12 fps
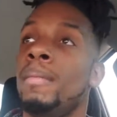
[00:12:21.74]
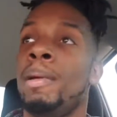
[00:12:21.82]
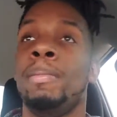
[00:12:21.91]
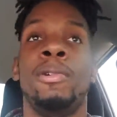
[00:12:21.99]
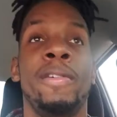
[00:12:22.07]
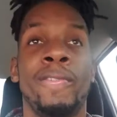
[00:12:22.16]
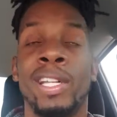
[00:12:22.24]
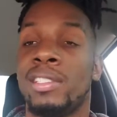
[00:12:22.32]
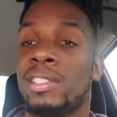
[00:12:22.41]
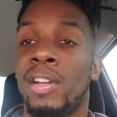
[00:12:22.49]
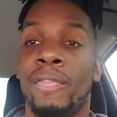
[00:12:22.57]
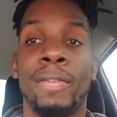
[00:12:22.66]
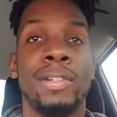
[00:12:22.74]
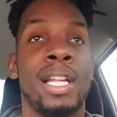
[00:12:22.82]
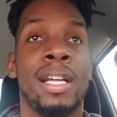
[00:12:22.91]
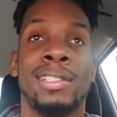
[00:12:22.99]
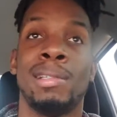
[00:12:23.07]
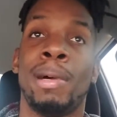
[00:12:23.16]
People invent stuff every
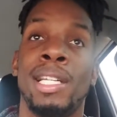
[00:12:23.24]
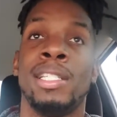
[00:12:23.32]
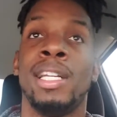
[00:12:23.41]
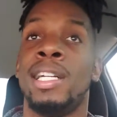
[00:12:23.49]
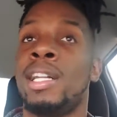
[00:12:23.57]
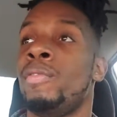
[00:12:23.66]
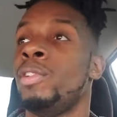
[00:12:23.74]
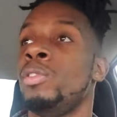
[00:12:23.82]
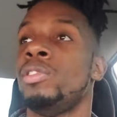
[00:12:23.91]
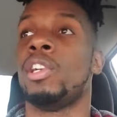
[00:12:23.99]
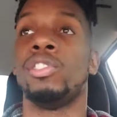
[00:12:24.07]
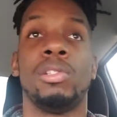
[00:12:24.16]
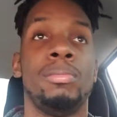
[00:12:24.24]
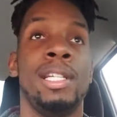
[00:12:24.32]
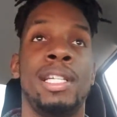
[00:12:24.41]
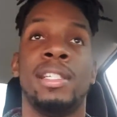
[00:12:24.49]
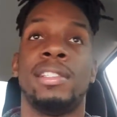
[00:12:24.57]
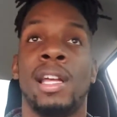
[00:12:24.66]
day. Somebody thinking of a new social
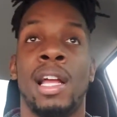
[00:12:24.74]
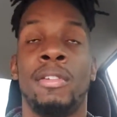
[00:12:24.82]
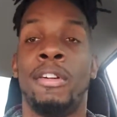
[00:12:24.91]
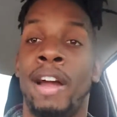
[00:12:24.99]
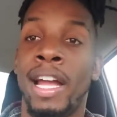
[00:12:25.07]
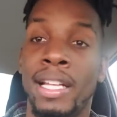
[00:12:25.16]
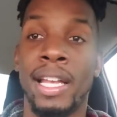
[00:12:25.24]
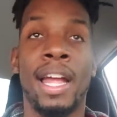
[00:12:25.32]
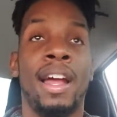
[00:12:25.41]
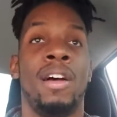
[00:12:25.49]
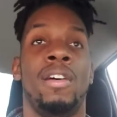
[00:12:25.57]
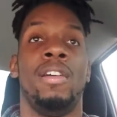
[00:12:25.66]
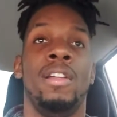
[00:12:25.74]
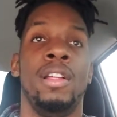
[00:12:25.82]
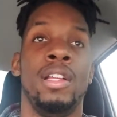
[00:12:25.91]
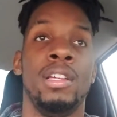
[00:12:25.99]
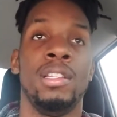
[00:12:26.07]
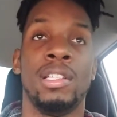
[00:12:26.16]
media site right now.
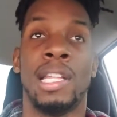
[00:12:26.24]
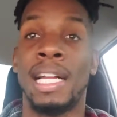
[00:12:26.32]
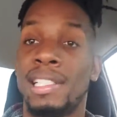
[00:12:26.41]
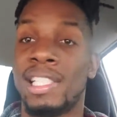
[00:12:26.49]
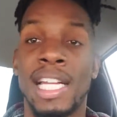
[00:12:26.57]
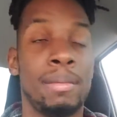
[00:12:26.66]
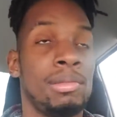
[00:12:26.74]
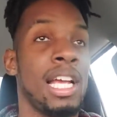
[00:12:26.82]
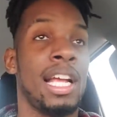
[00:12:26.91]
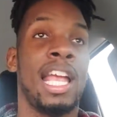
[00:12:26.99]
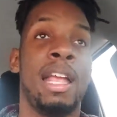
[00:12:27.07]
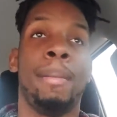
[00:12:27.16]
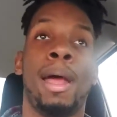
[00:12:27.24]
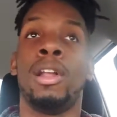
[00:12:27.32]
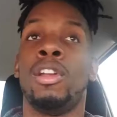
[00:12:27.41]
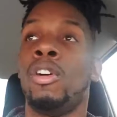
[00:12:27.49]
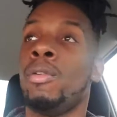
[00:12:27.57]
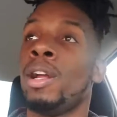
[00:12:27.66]
Like, Snapchat came out
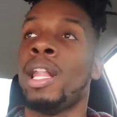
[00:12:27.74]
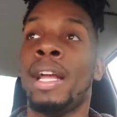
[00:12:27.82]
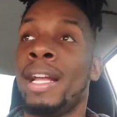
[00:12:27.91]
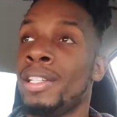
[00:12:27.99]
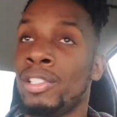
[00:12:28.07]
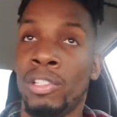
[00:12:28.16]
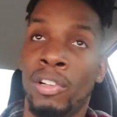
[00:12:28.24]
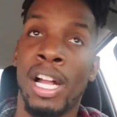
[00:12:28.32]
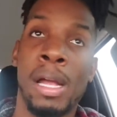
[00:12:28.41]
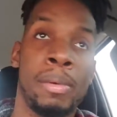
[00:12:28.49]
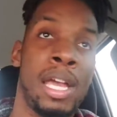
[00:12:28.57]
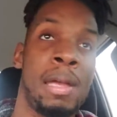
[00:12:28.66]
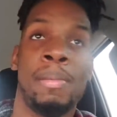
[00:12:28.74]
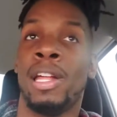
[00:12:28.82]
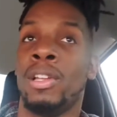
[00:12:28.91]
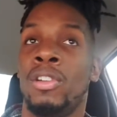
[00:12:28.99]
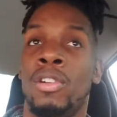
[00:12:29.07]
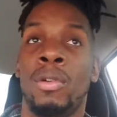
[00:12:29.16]
of nowhere. Like, Instagram came
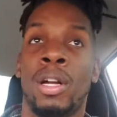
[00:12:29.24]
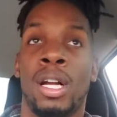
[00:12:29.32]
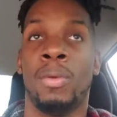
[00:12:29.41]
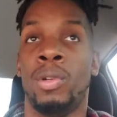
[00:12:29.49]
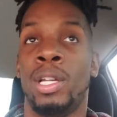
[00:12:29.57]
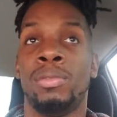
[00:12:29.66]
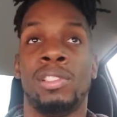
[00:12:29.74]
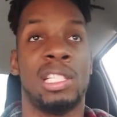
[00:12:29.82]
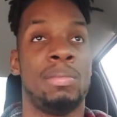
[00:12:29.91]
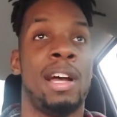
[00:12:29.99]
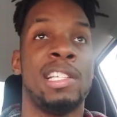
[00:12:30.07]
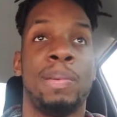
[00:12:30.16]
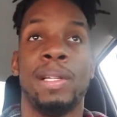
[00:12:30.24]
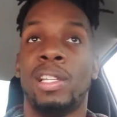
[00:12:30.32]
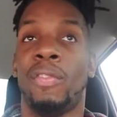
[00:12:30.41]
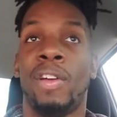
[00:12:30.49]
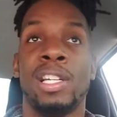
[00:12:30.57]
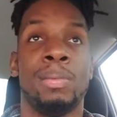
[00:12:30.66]
out of nowhere. When it was just MySpace
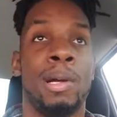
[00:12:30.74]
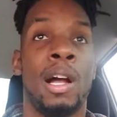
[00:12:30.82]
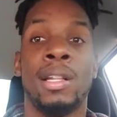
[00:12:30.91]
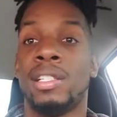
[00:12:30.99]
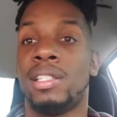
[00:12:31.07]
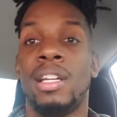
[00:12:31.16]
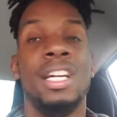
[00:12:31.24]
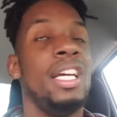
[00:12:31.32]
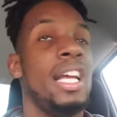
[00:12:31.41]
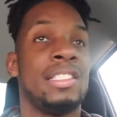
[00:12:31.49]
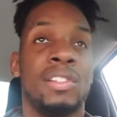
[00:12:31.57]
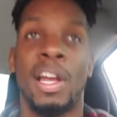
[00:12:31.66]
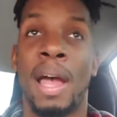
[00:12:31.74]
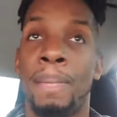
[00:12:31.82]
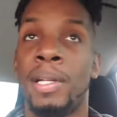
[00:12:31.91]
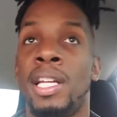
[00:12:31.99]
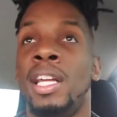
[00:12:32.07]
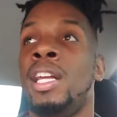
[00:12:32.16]
and Facebook, all this stuff. It's gonna
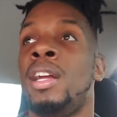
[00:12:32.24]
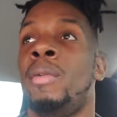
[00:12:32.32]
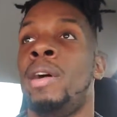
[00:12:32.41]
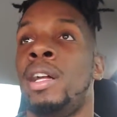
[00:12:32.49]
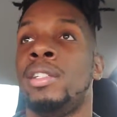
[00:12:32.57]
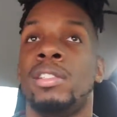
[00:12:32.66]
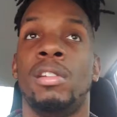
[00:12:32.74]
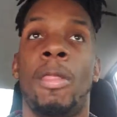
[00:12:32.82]
happen again, watch.